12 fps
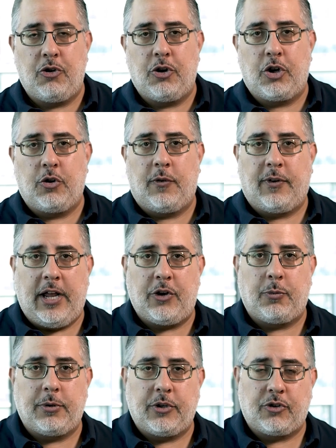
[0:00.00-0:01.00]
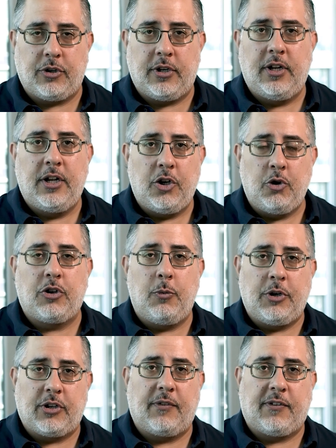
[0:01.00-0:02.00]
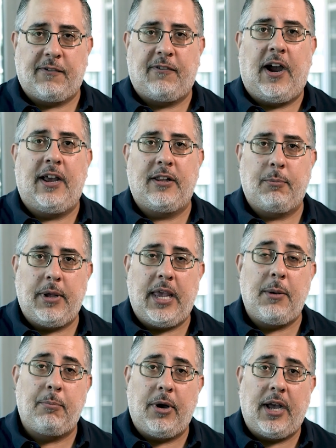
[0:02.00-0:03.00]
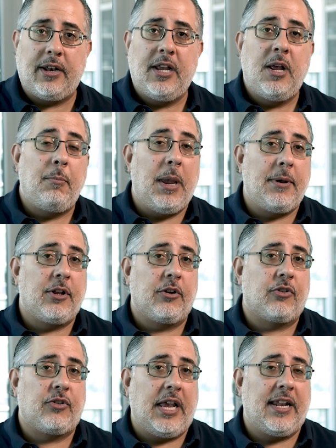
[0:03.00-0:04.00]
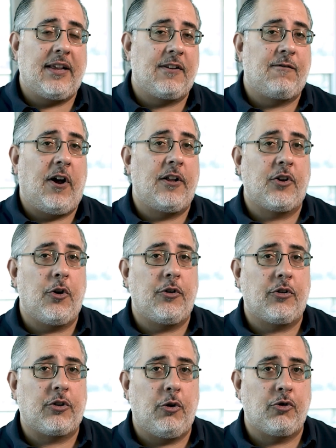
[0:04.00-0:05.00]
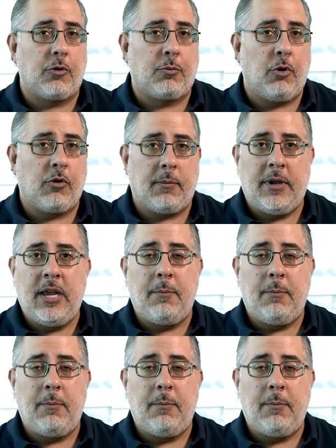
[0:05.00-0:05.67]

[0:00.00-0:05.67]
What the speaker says: you're in a good financial position, usually we just have to file and pay. But maybe their state has a voluntary disclosure program.